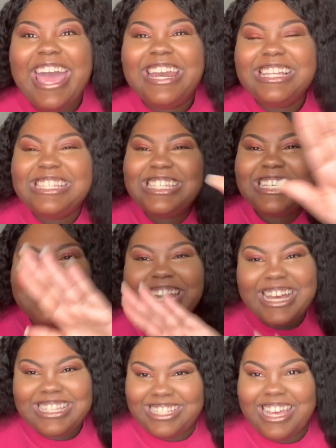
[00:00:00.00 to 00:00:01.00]
And until
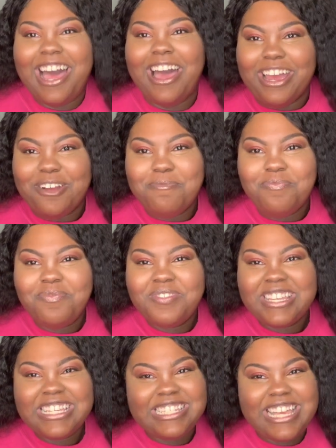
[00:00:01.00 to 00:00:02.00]
next time,
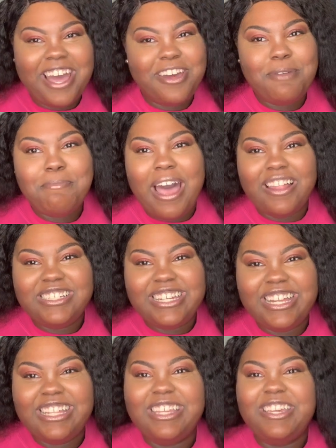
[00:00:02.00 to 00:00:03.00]
stay
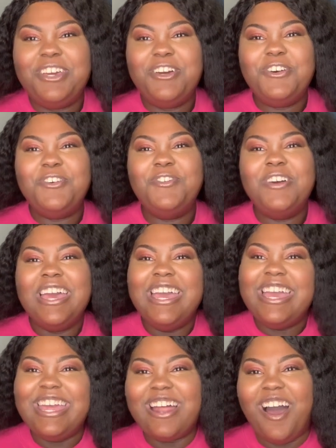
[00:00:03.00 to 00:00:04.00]
unapologetically you
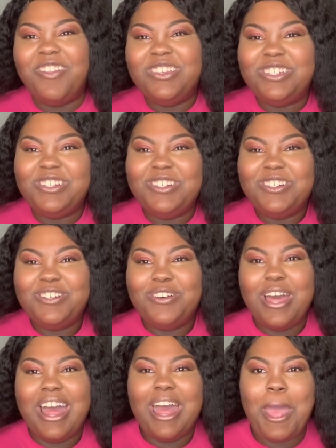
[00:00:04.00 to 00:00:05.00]
in all that you
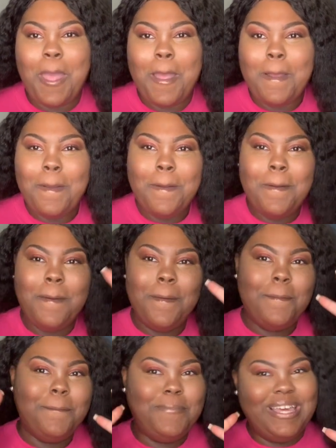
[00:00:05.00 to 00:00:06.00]
do.
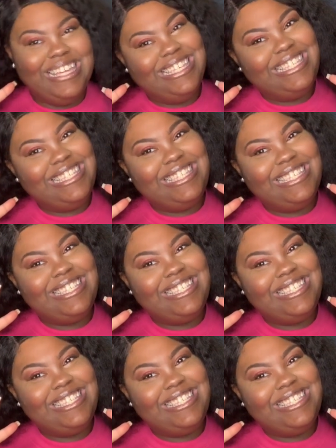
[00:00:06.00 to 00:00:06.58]
Peace.